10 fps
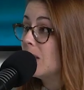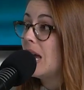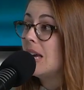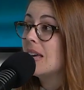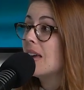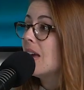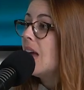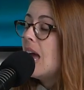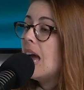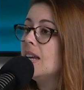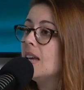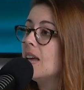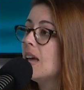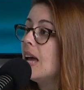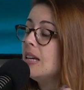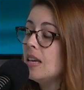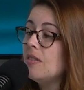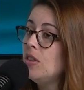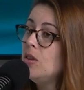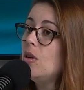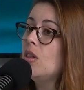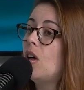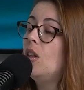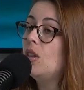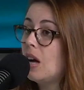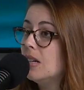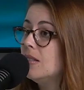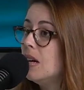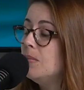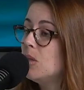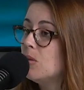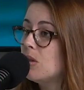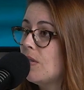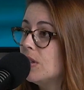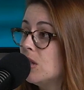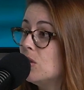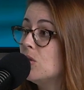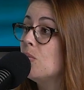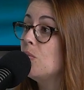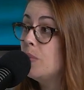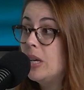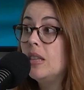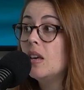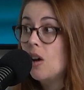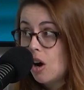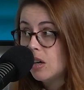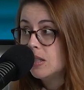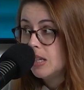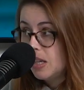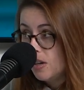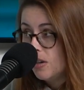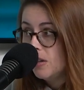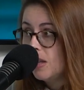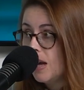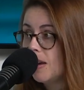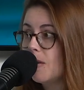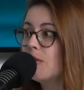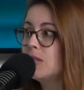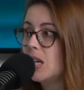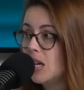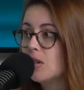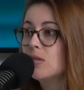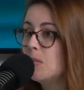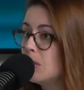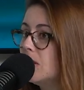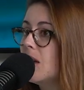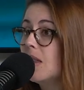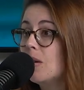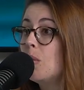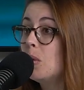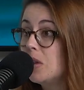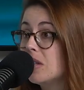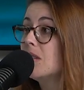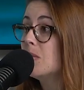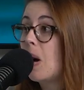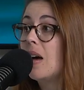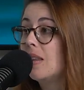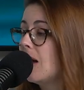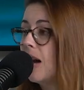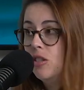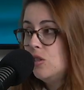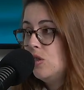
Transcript: It's like, so healthy. It's and, necessary. And even though a lot of times those conversations are really hard to hear, like to hear someone say like, well, this is why, like, I